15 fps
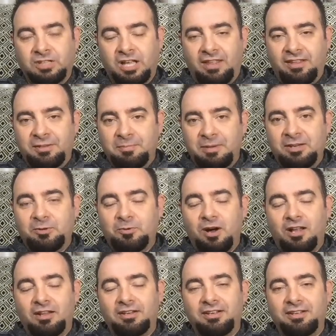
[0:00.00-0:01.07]
I think the main
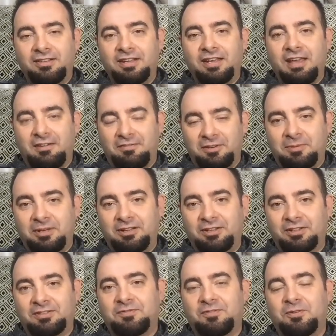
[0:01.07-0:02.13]
quality that everybody
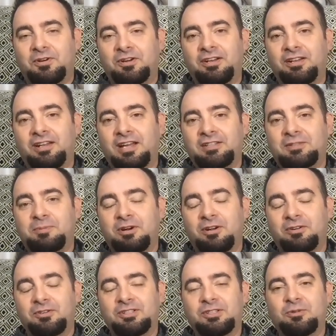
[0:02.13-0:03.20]
looks for in an alliance
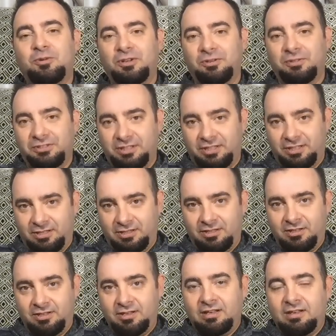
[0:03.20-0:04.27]
partner is loyalty.
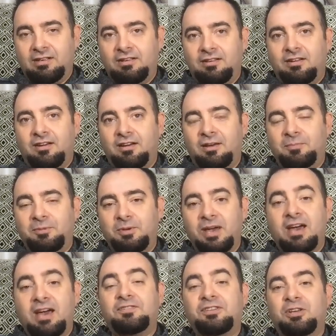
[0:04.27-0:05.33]
You
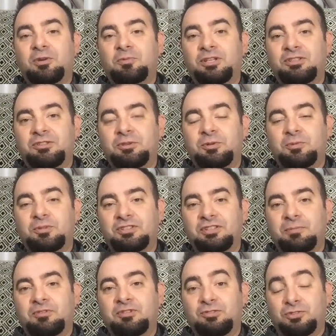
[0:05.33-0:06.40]
have to go into it with
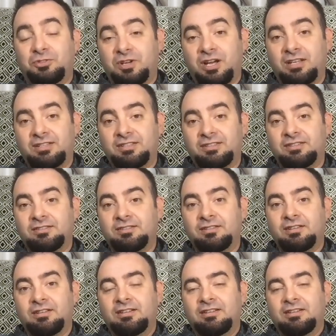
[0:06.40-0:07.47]
someone you trust,
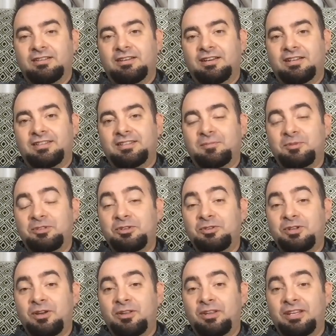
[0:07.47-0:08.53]
someone you
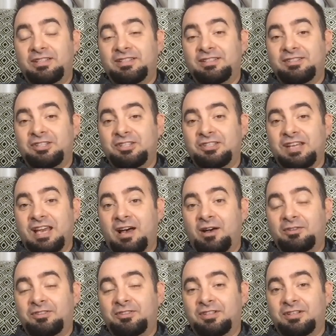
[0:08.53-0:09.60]
know that isn't just
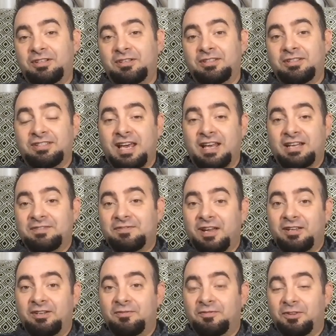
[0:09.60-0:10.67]
out to satisfy
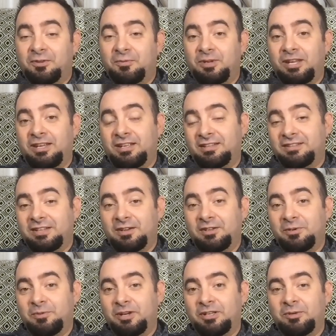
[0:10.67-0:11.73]
you for the week and tell
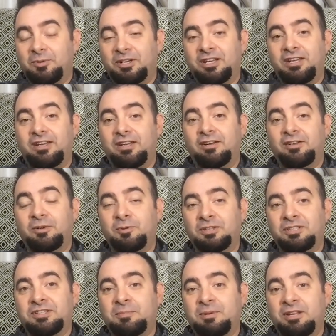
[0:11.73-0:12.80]
you what you want to hear. You
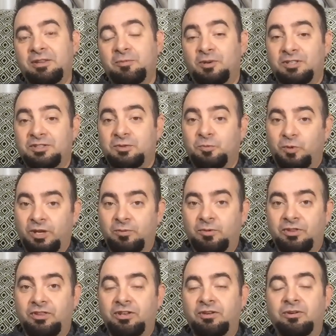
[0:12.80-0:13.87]
want somebody that wants to win
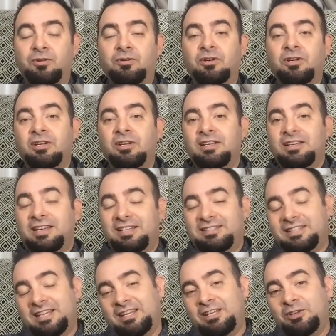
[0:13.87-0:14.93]
with you and
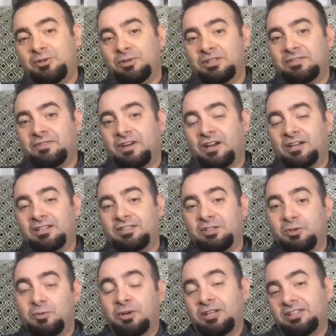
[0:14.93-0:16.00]
take you as far as
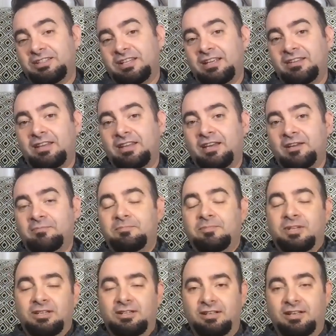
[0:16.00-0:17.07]
you want to take them.
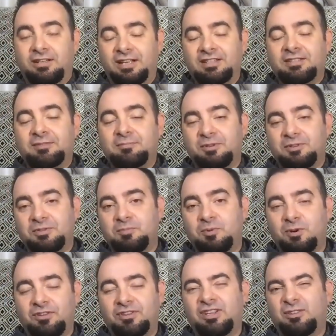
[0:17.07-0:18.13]
And that's the most
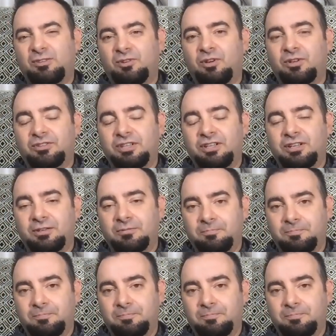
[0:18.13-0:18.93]
important thing, loyalty.